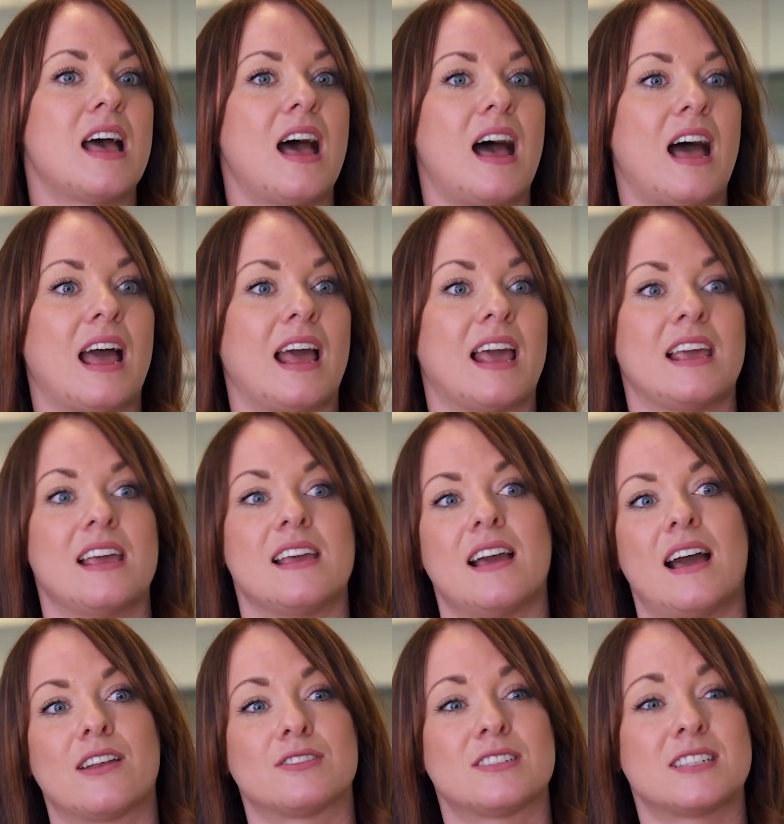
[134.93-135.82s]
I
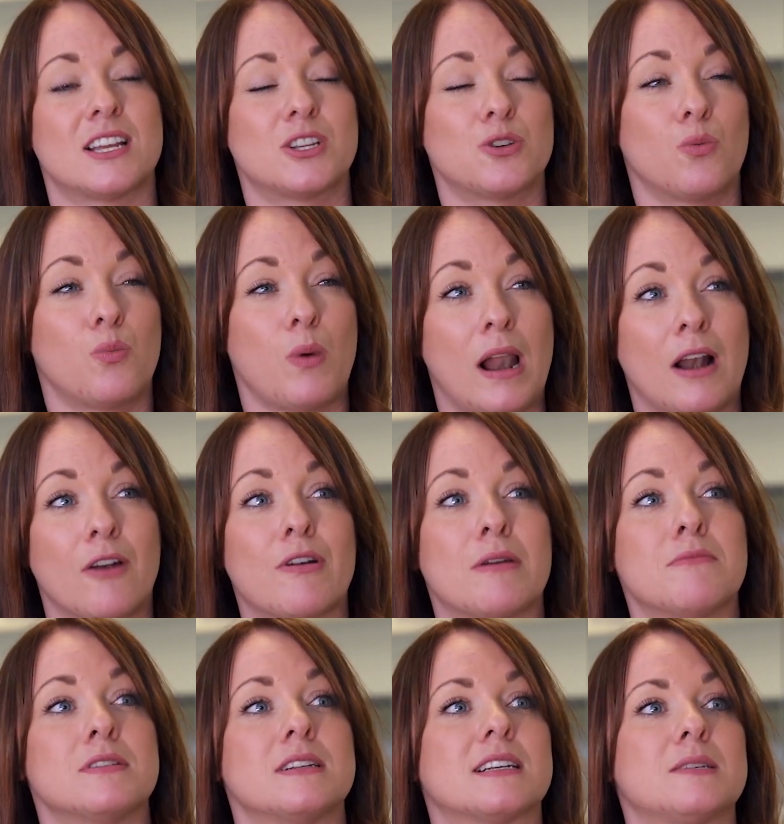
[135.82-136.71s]
had such a
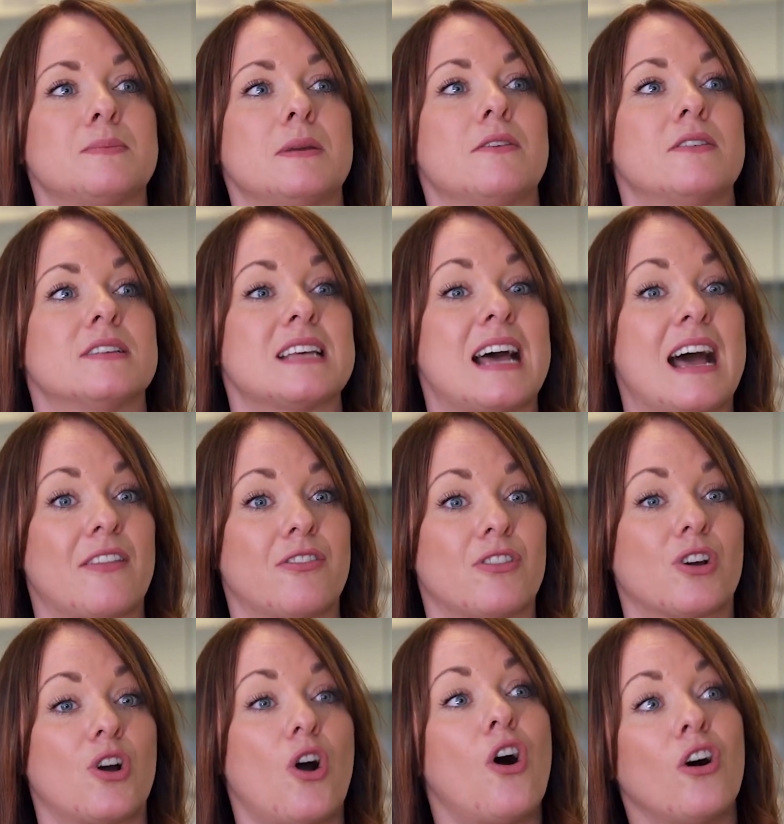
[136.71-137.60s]
well-rounded experience at
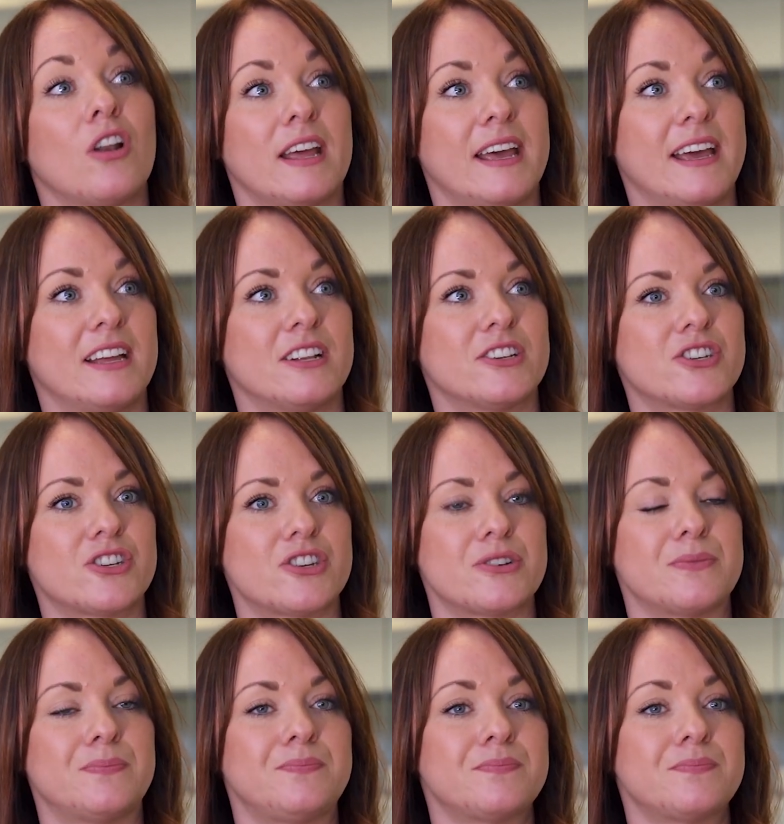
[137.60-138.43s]
the college.